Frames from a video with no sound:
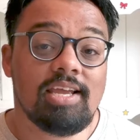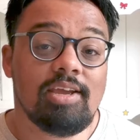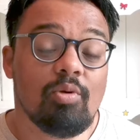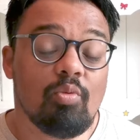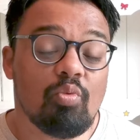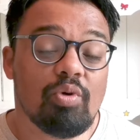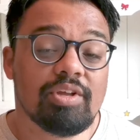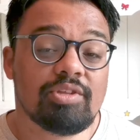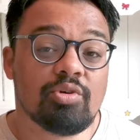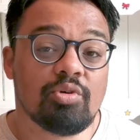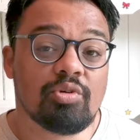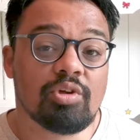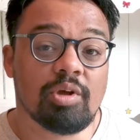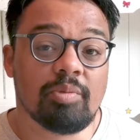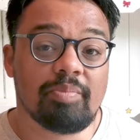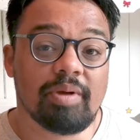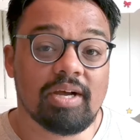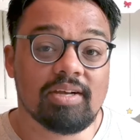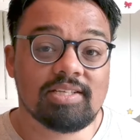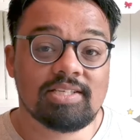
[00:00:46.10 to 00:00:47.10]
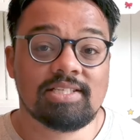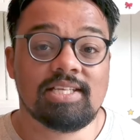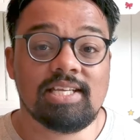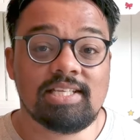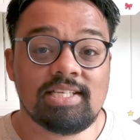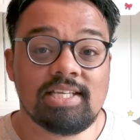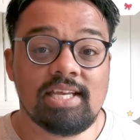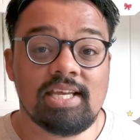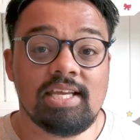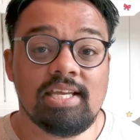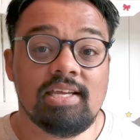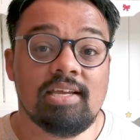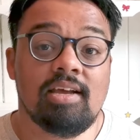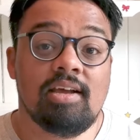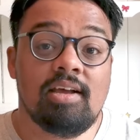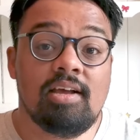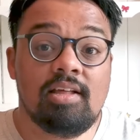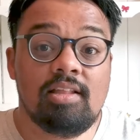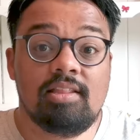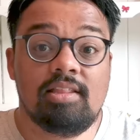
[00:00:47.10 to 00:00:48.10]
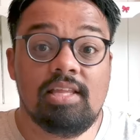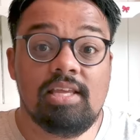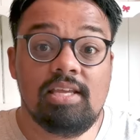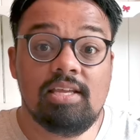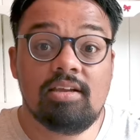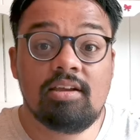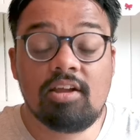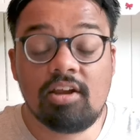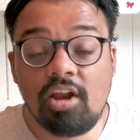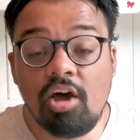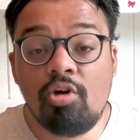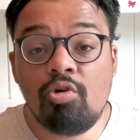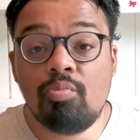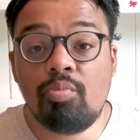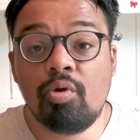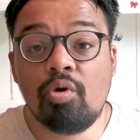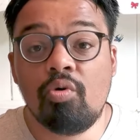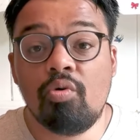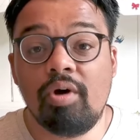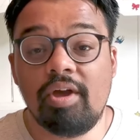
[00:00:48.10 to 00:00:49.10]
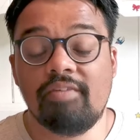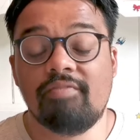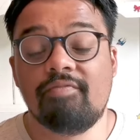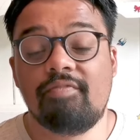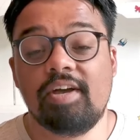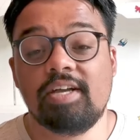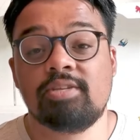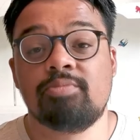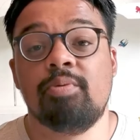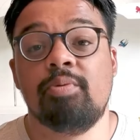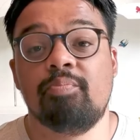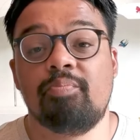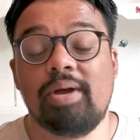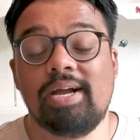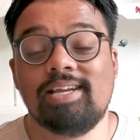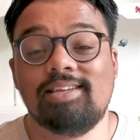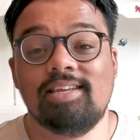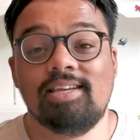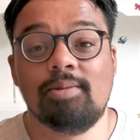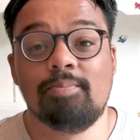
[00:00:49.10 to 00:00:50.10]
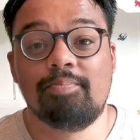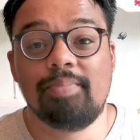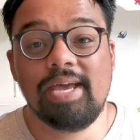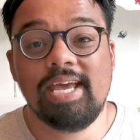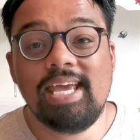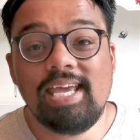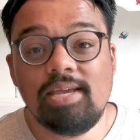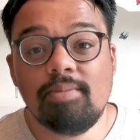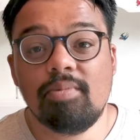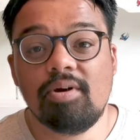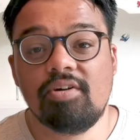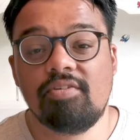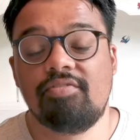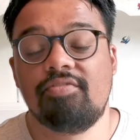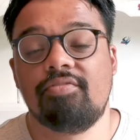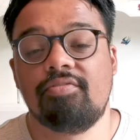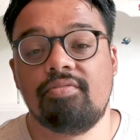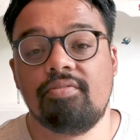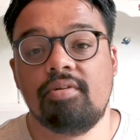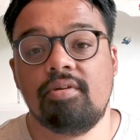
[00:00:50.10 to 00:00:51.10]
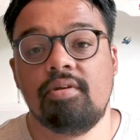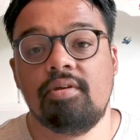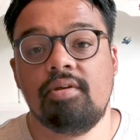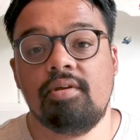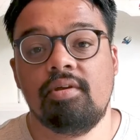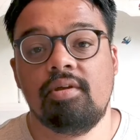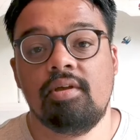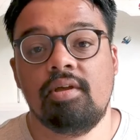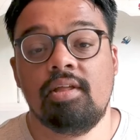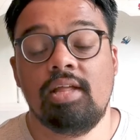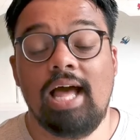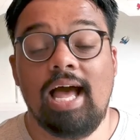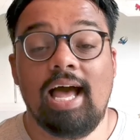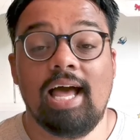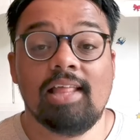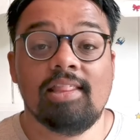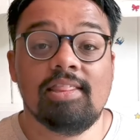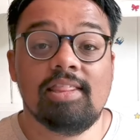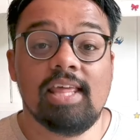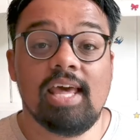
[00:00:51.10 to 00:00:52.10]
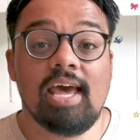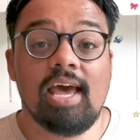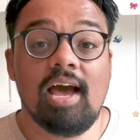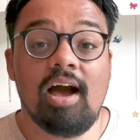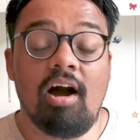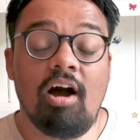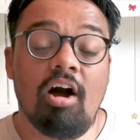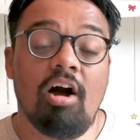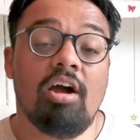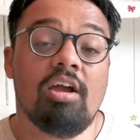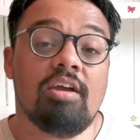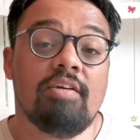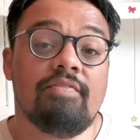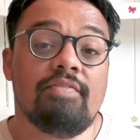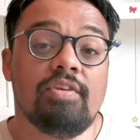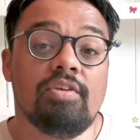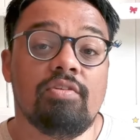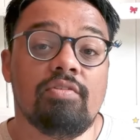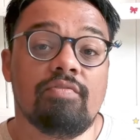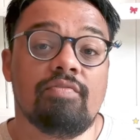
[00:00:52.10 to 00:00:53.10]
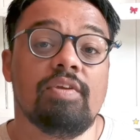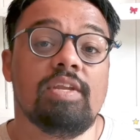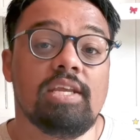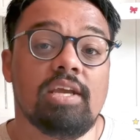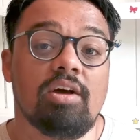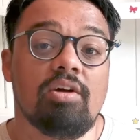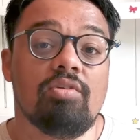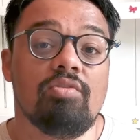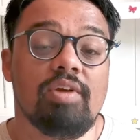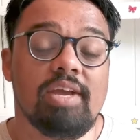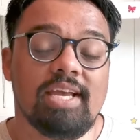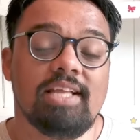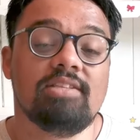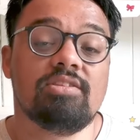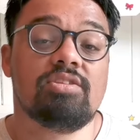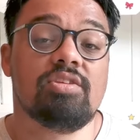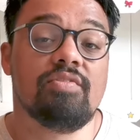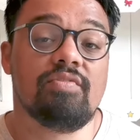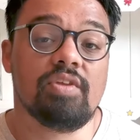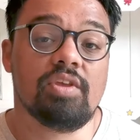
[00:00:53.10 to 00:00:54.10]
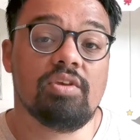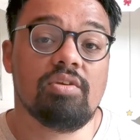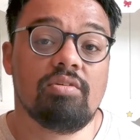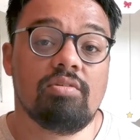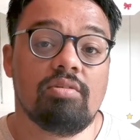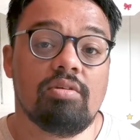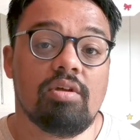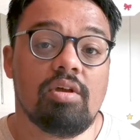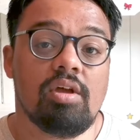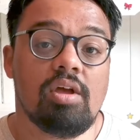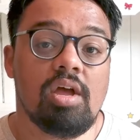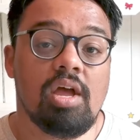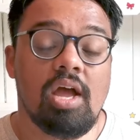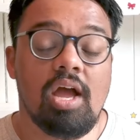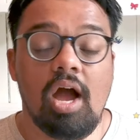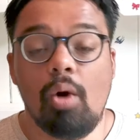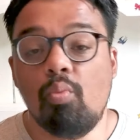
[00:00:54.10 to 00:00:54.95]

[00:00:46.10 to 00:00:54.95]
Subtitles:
Today, we're talking about Citi, the global investment banking behemoth, and their Hirevue video interview.